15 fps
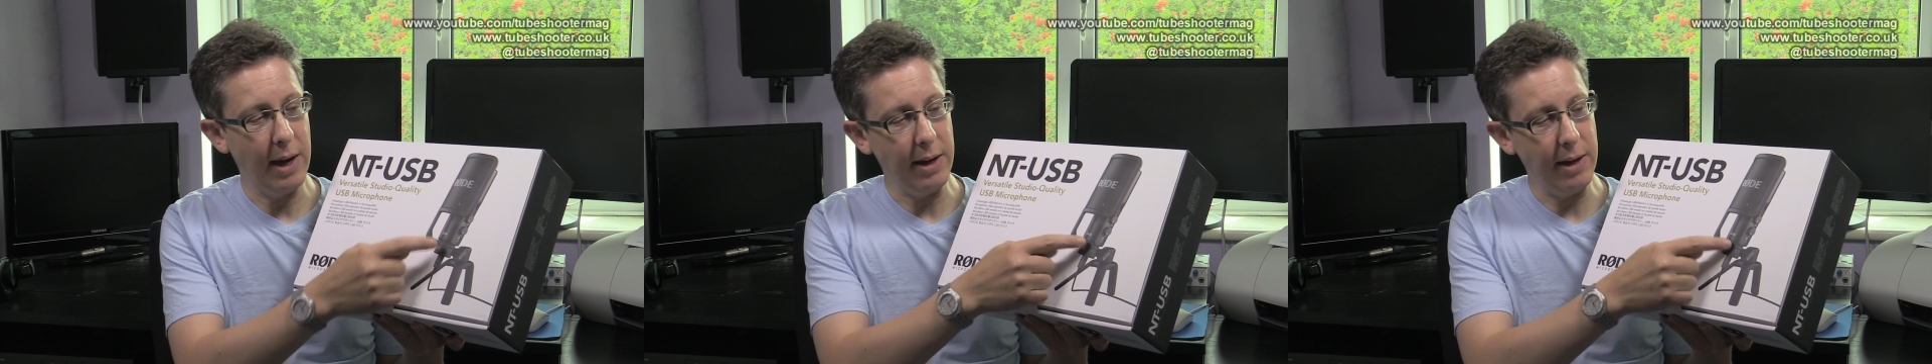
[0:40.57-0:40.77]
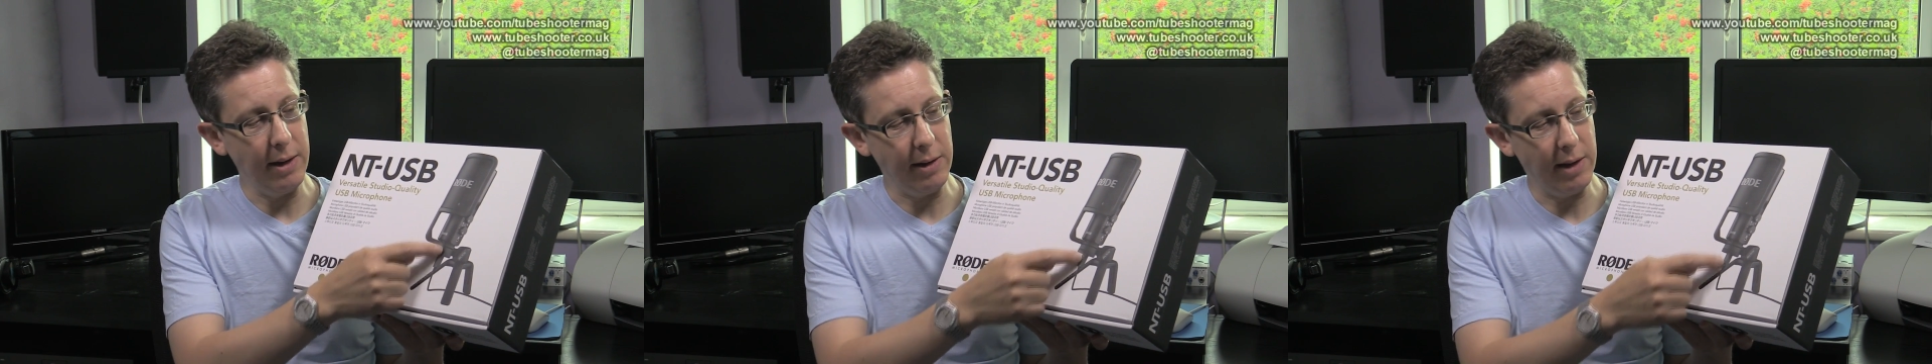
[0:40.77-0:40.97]

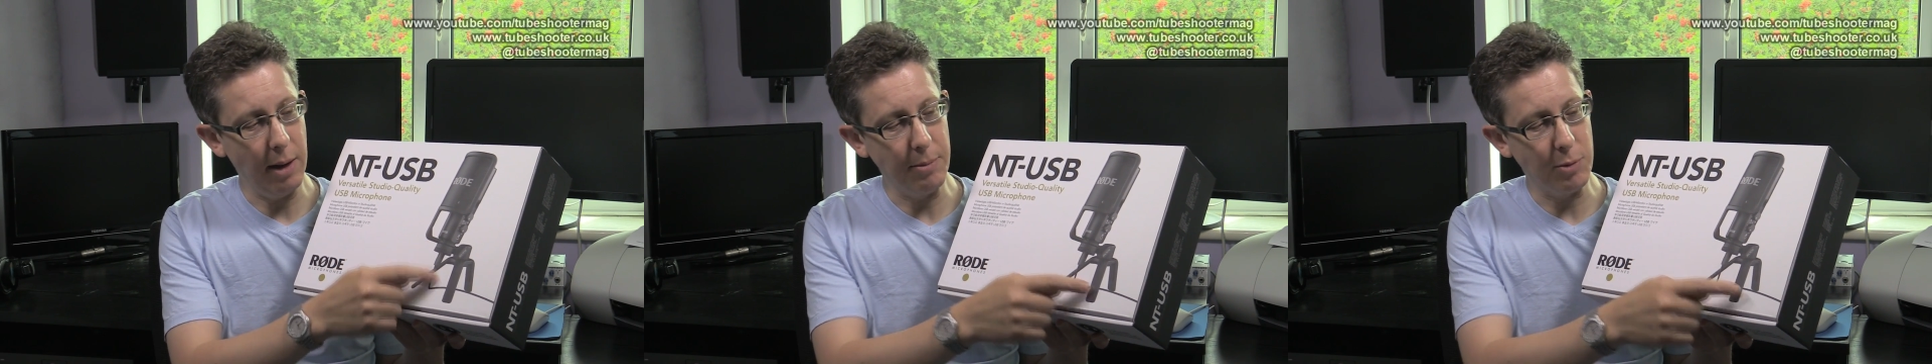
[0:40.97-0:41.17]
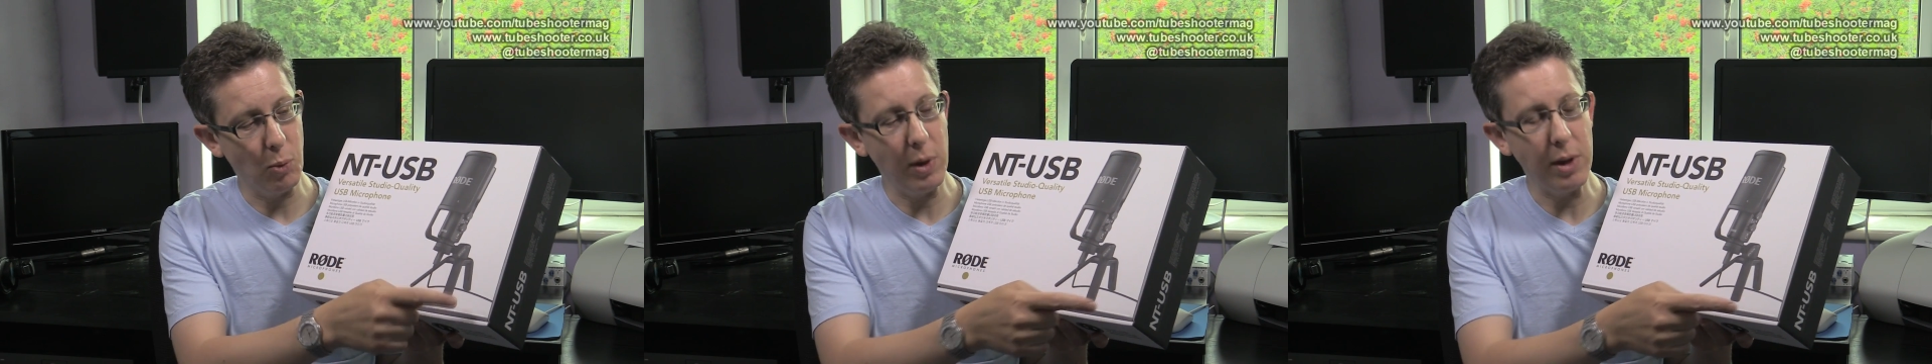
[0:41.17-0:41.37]
and it
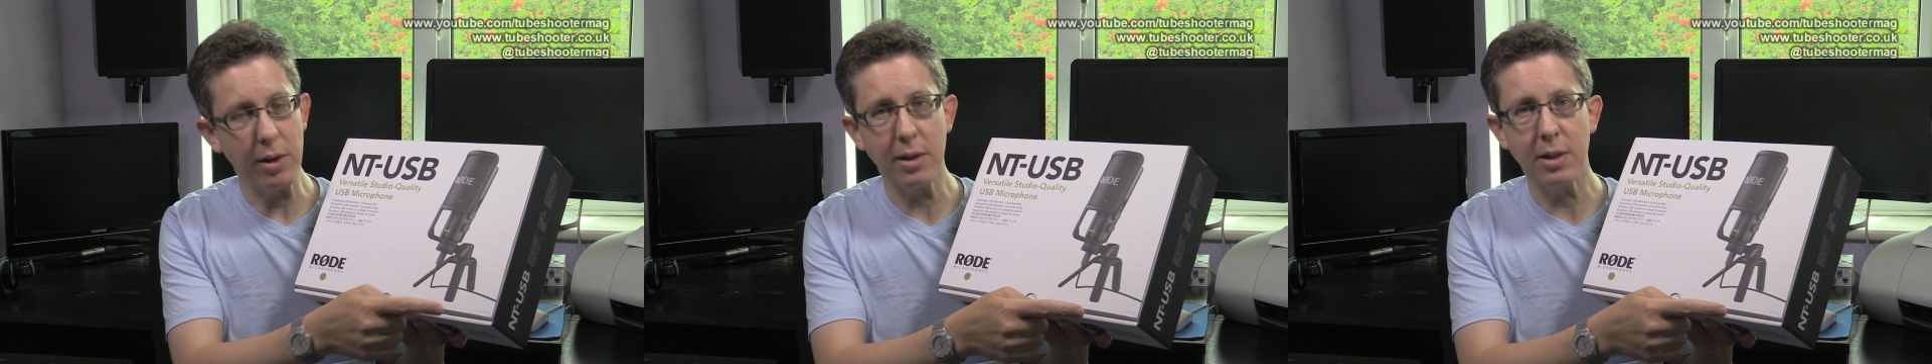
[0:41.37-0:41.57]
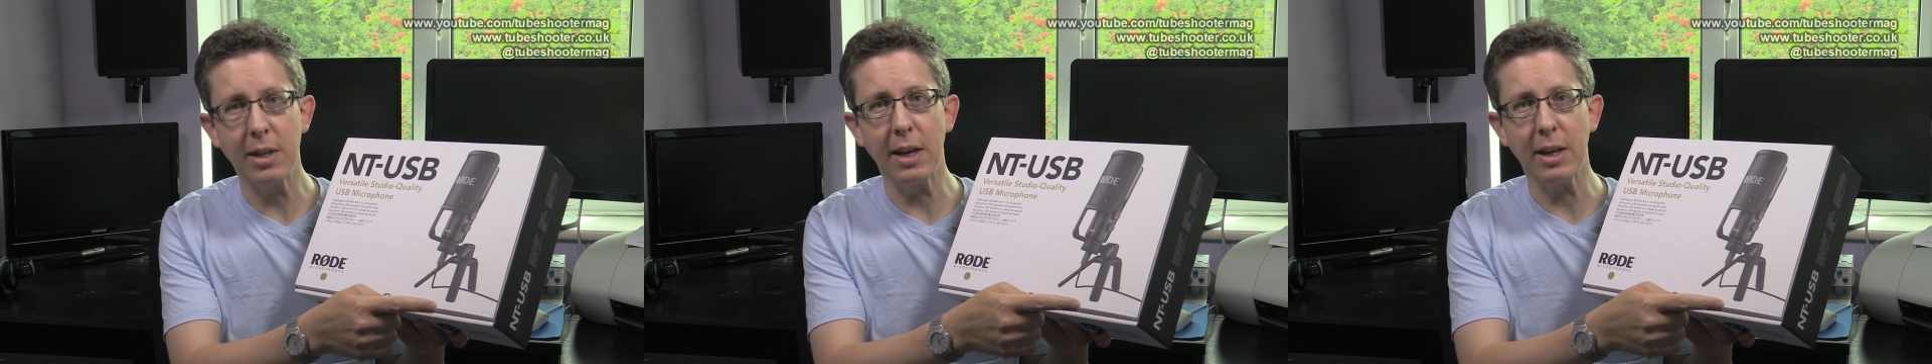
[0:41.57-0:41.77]
comes with a
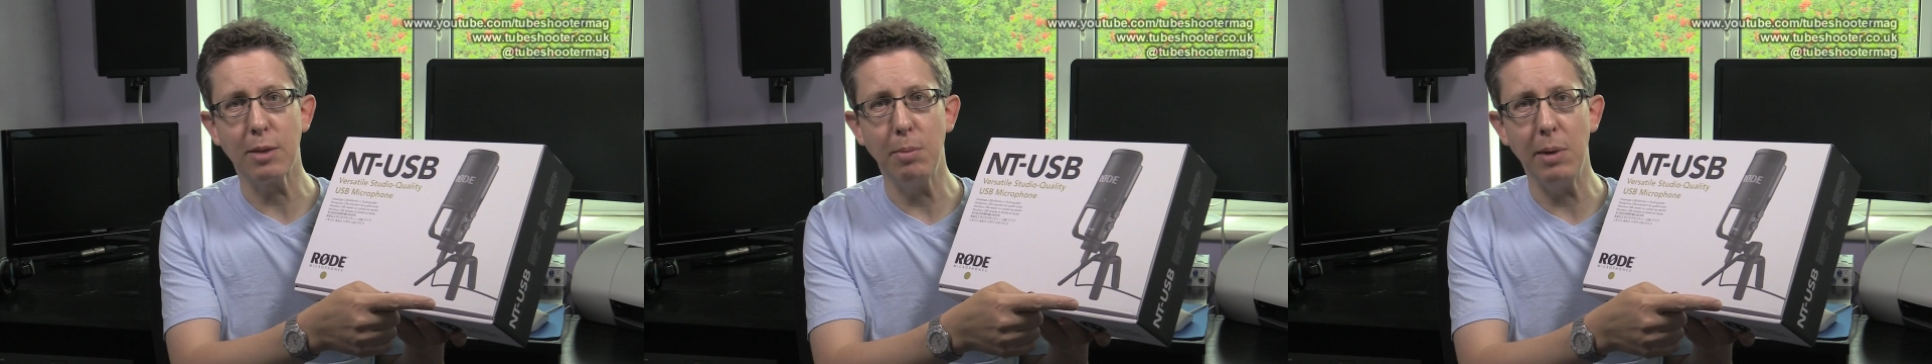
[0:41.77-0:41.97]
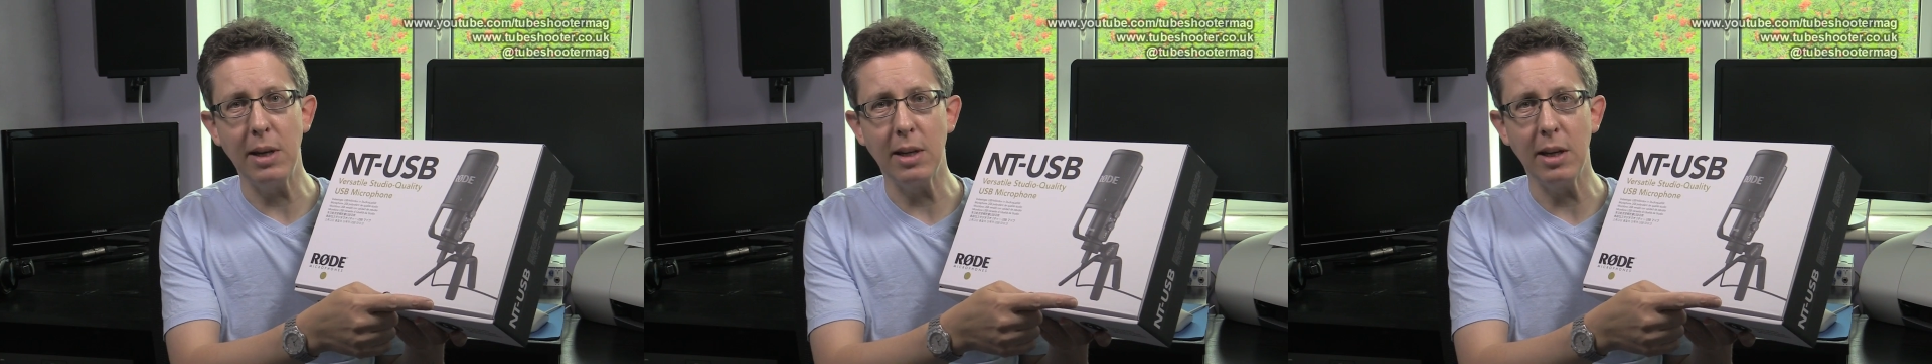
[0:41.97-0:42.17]

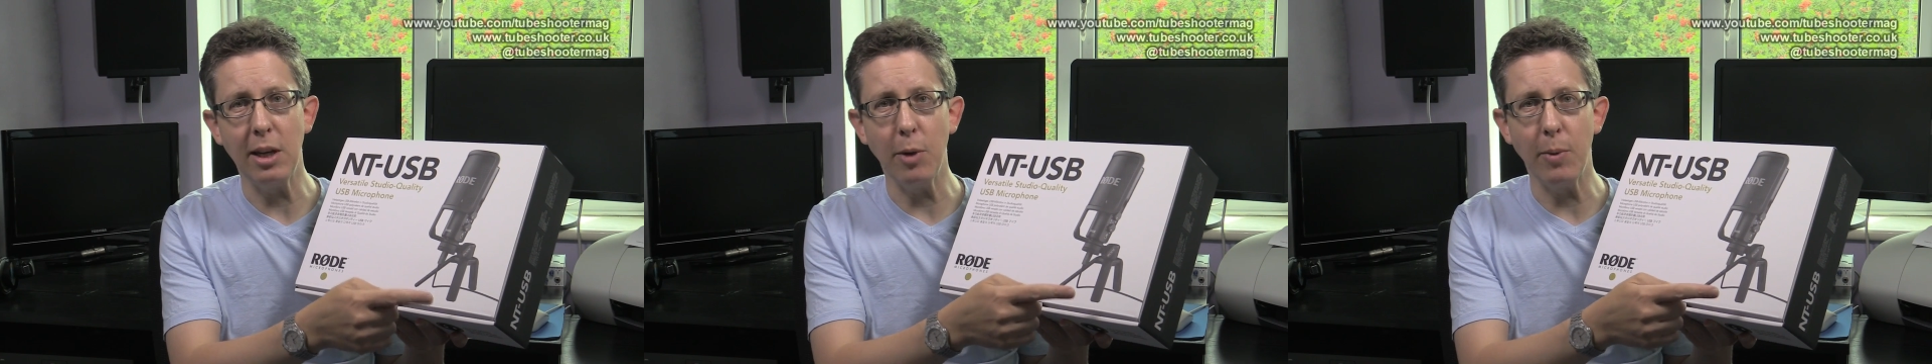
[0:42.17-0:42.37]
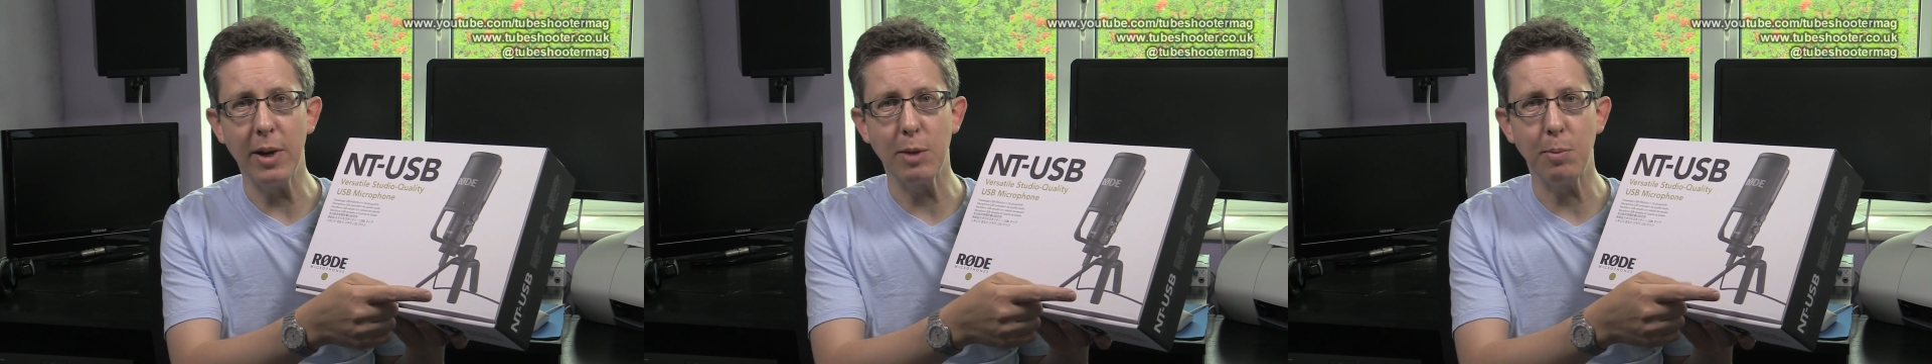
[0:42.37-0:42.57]
6-meter
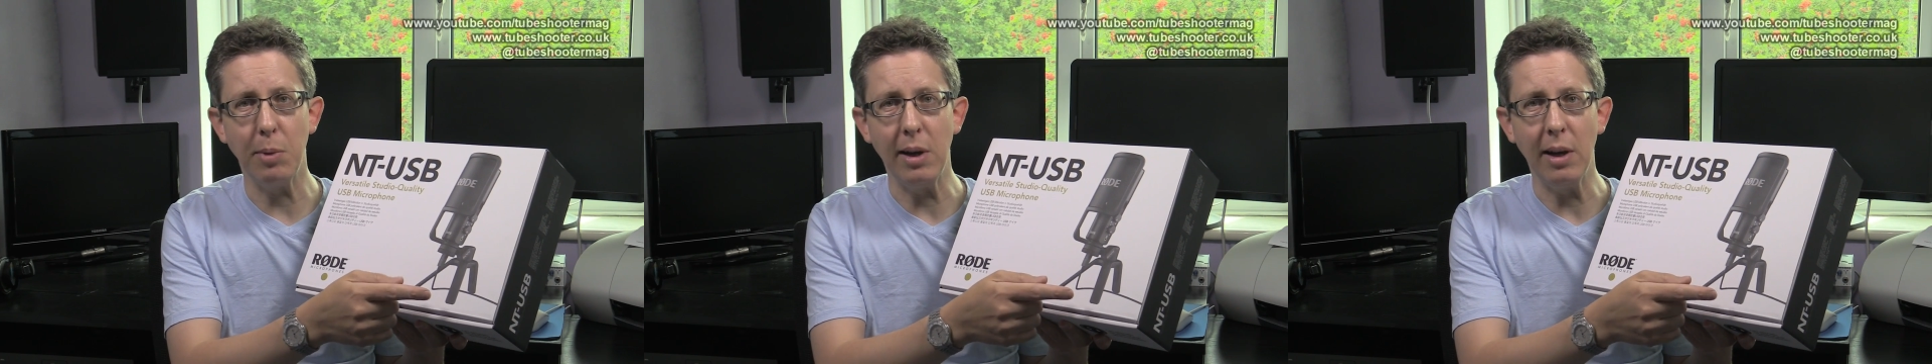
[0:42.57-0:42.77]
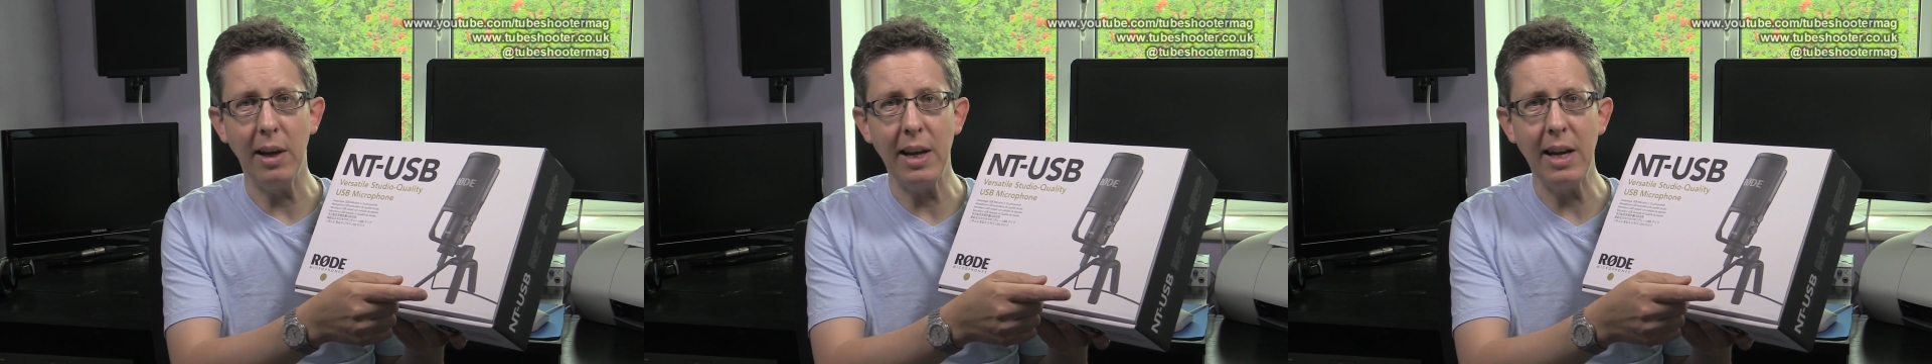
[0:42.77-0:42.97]

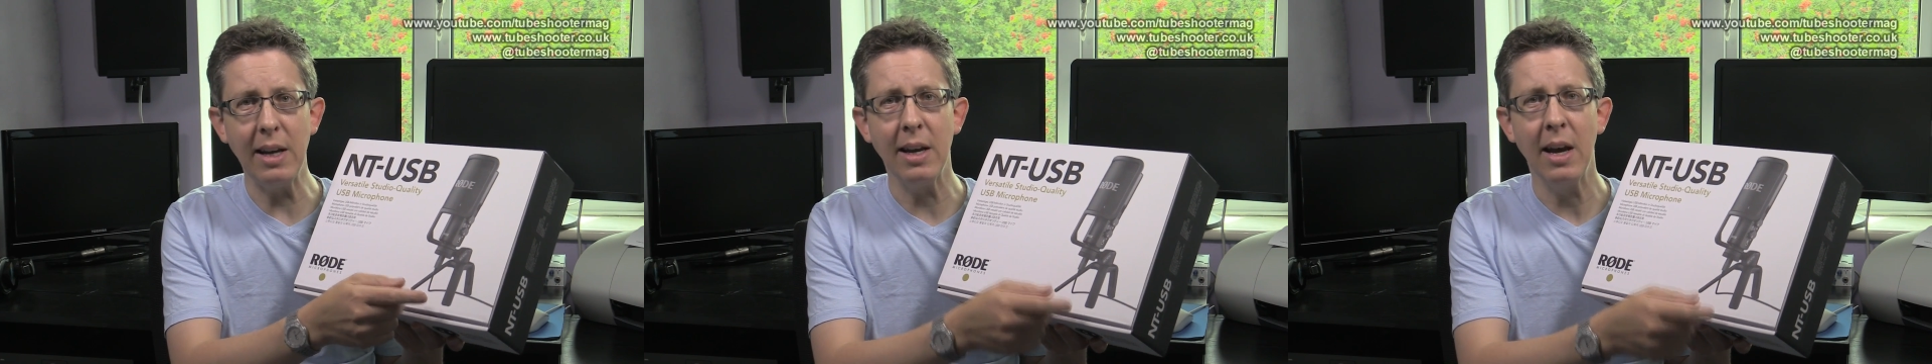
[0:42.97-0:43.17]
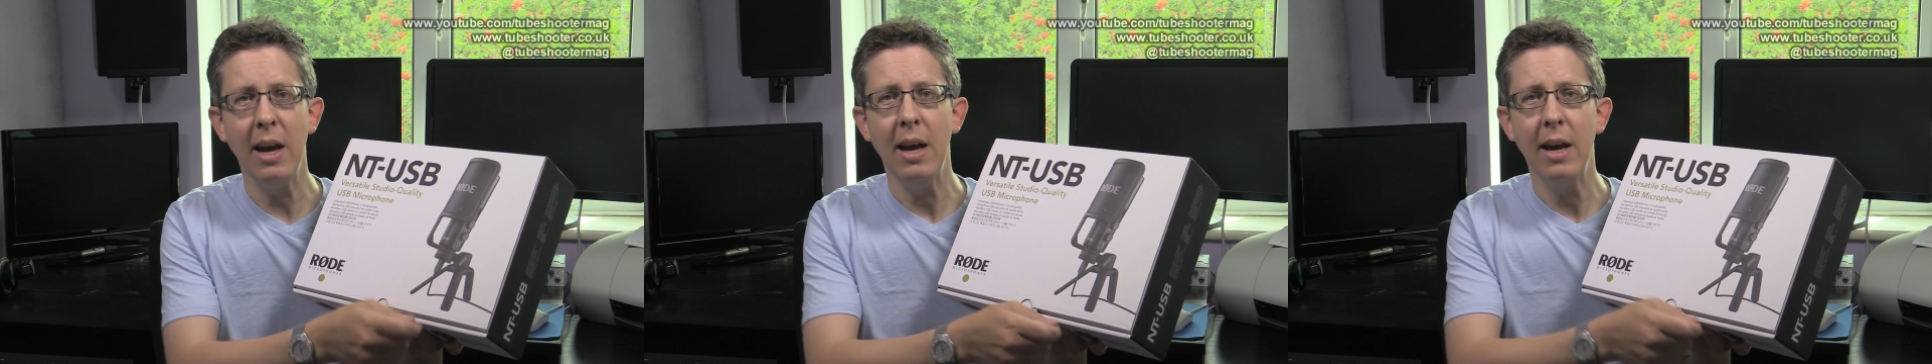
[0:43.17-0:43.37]
USB lead,